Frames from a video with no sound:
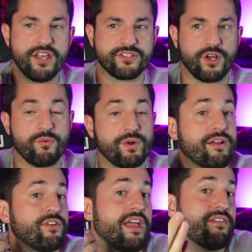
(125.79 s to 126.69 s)
So
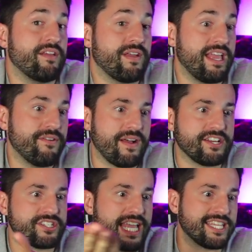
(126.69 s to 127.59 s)
whenever you have, if I
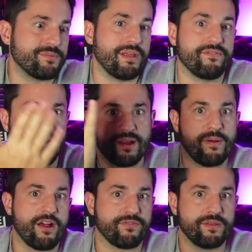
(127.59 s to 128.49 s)
just had this be a very
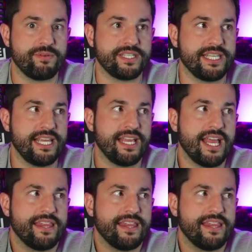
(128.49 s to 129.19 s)
powerful NPC,